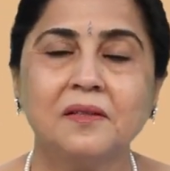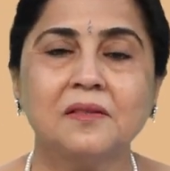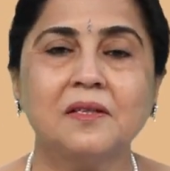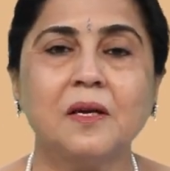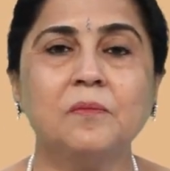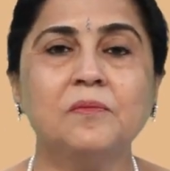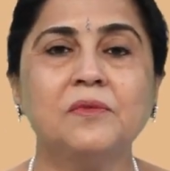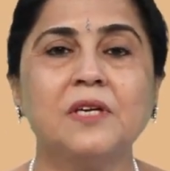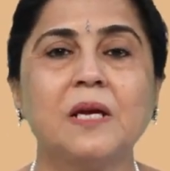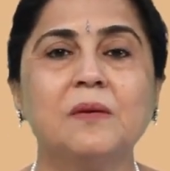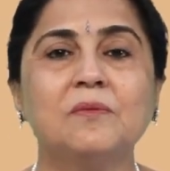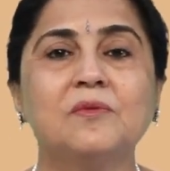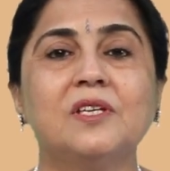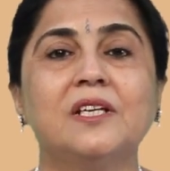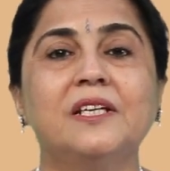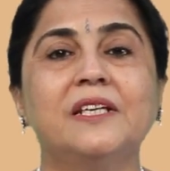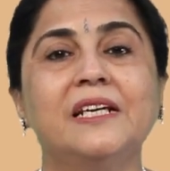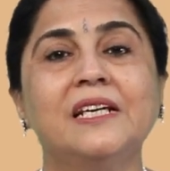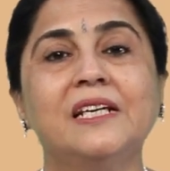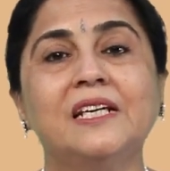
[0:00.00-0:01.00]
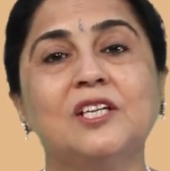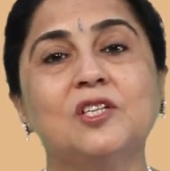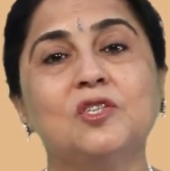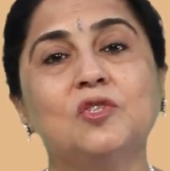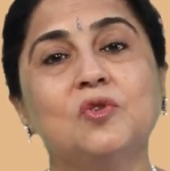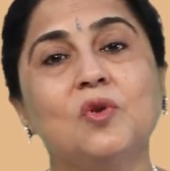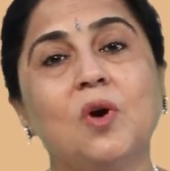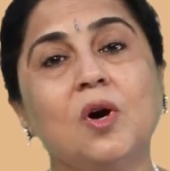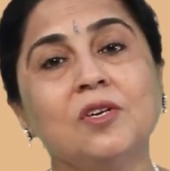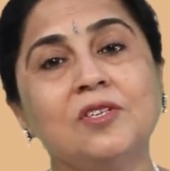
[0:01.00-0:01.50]
Sometimes the link
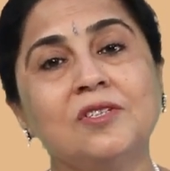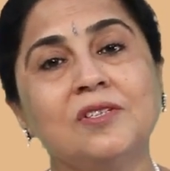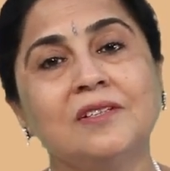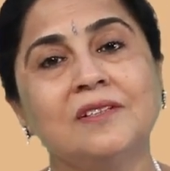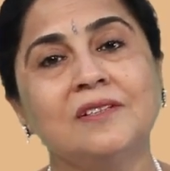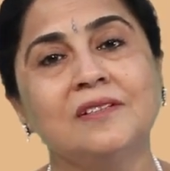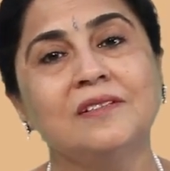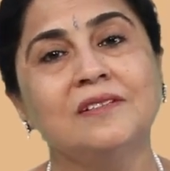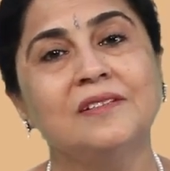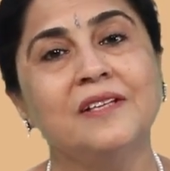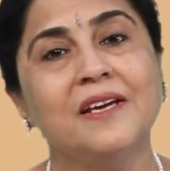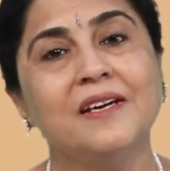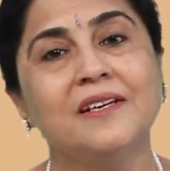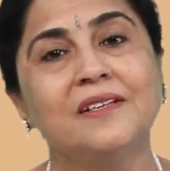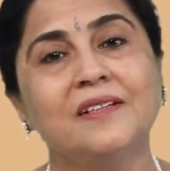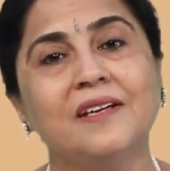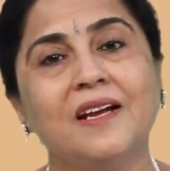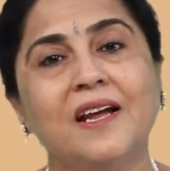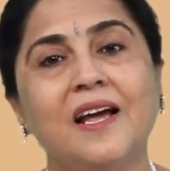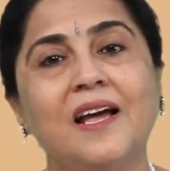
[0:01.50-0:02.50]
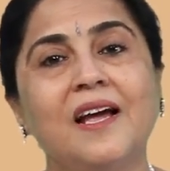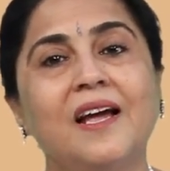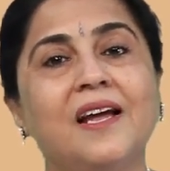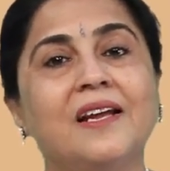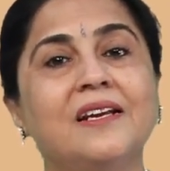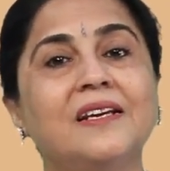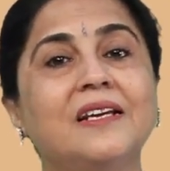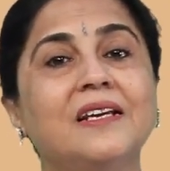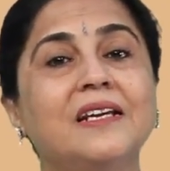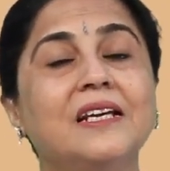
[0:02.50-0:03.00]
is not there
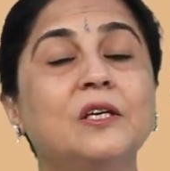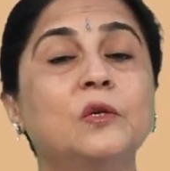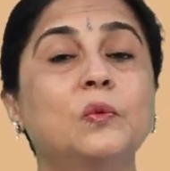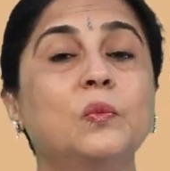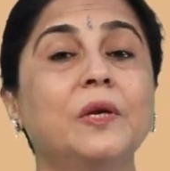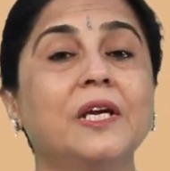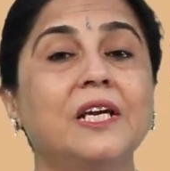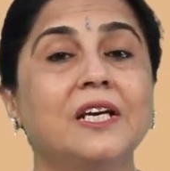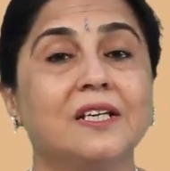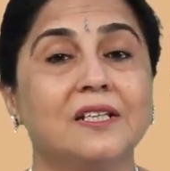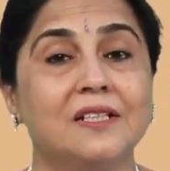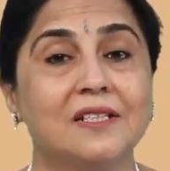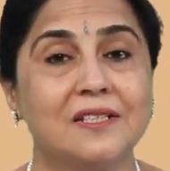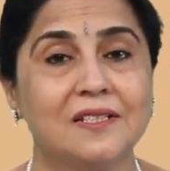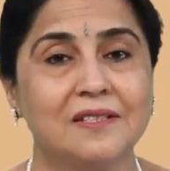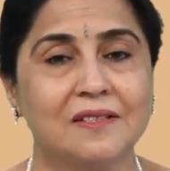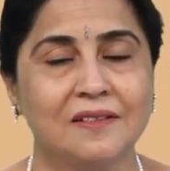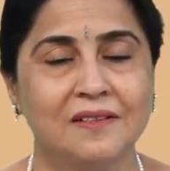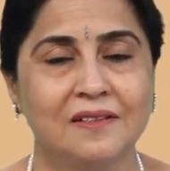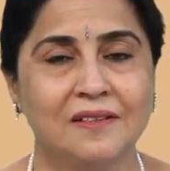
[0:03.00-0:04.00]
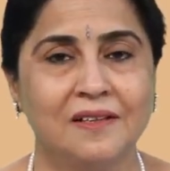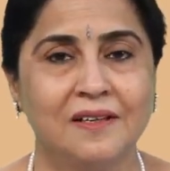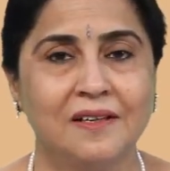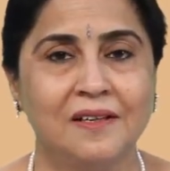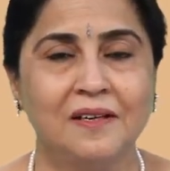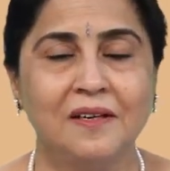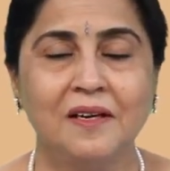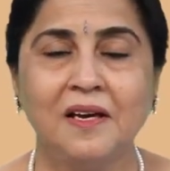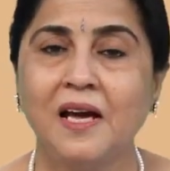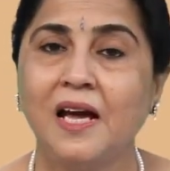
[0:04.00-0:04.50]
and it weakens.
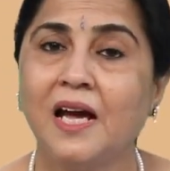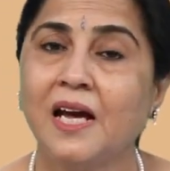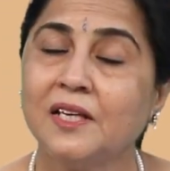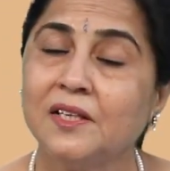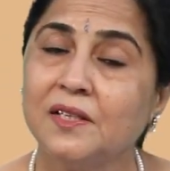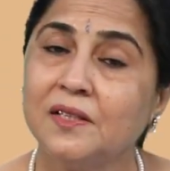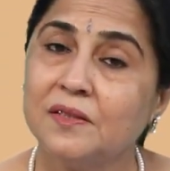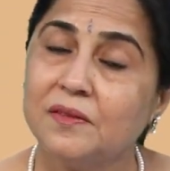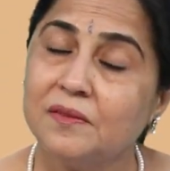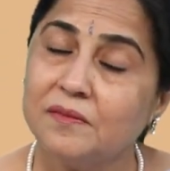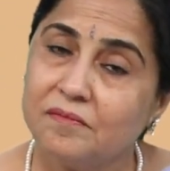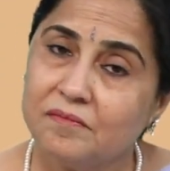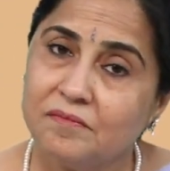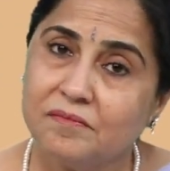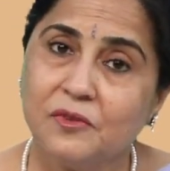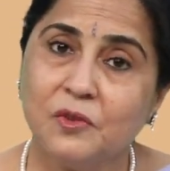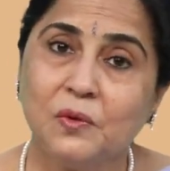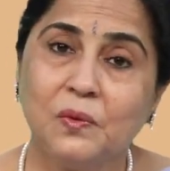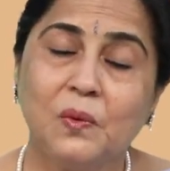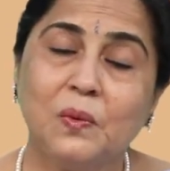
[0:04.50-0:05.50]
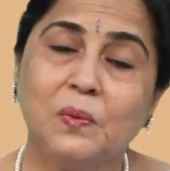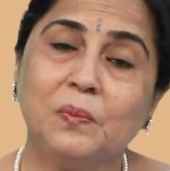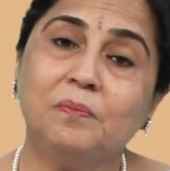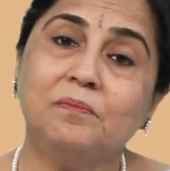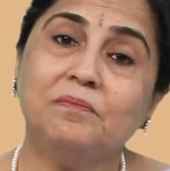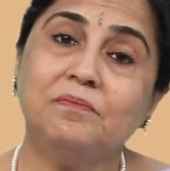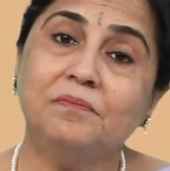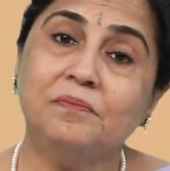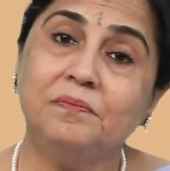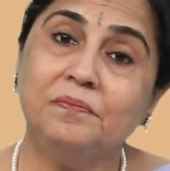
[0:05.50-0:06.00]
And you know,
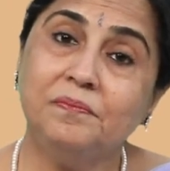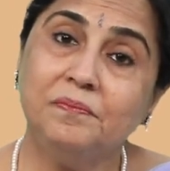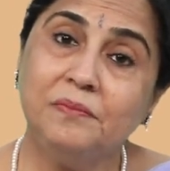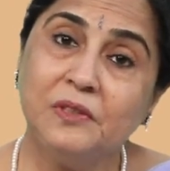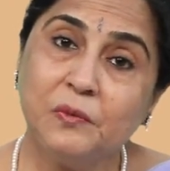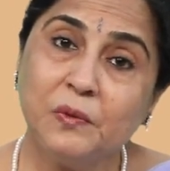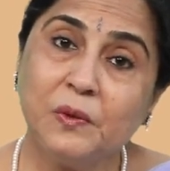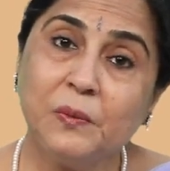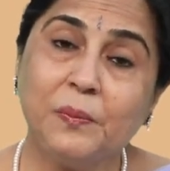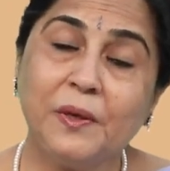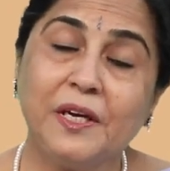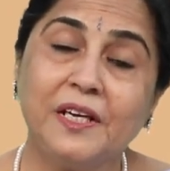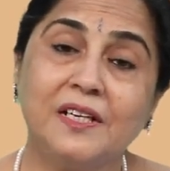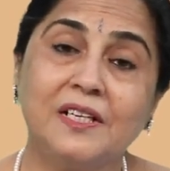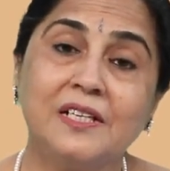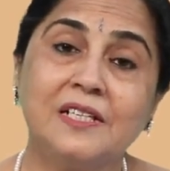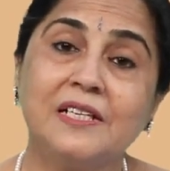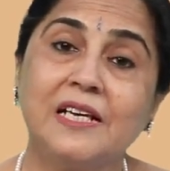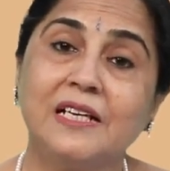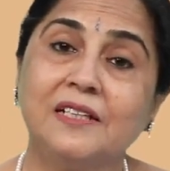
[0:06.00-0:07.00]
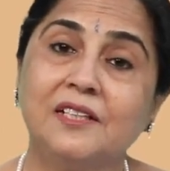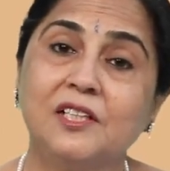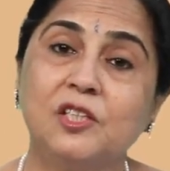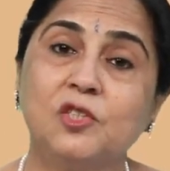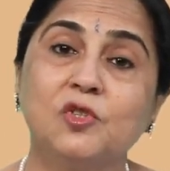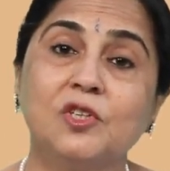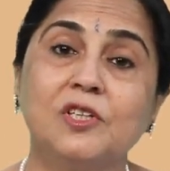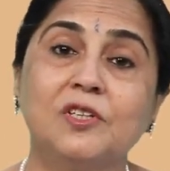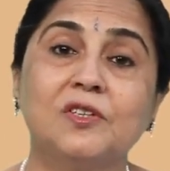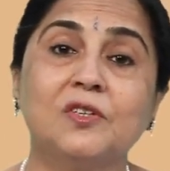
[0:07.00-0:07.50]
between parents and their
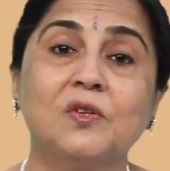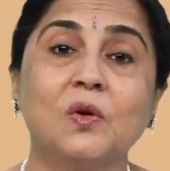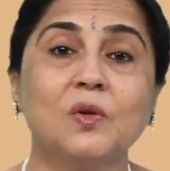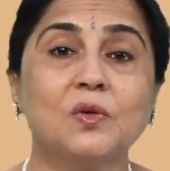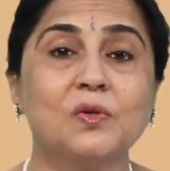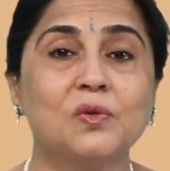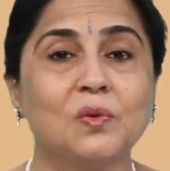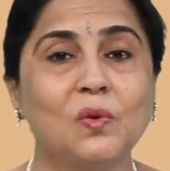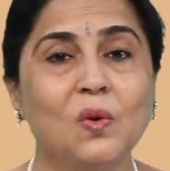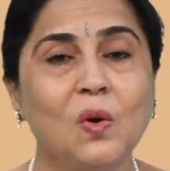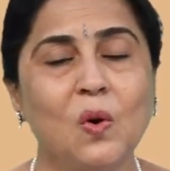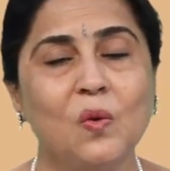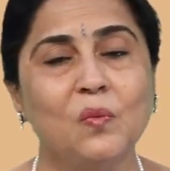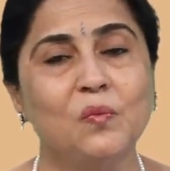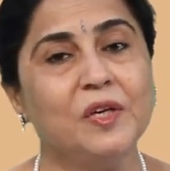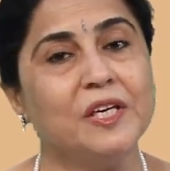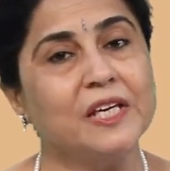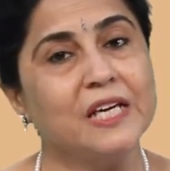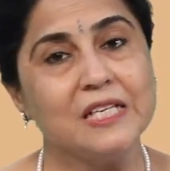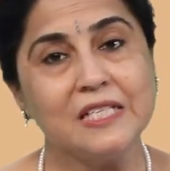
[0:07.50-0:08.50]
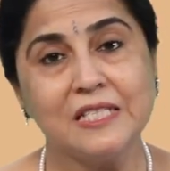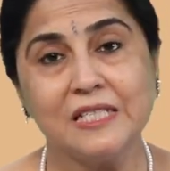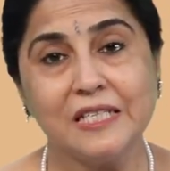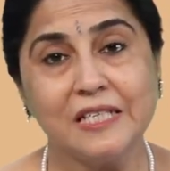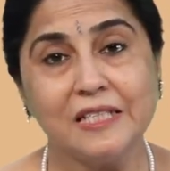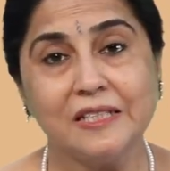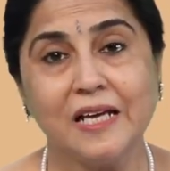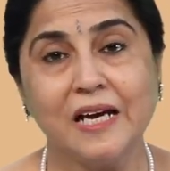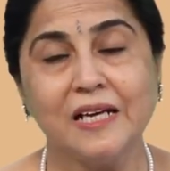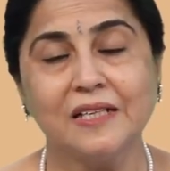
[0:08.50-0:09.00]
children also we can
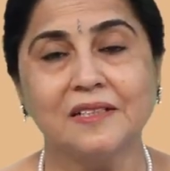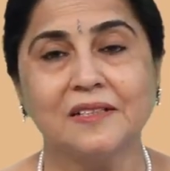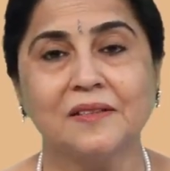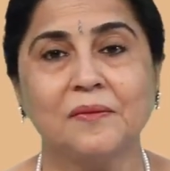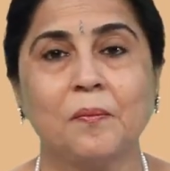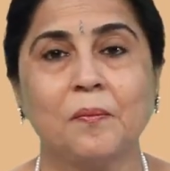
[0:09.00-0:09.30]
see that.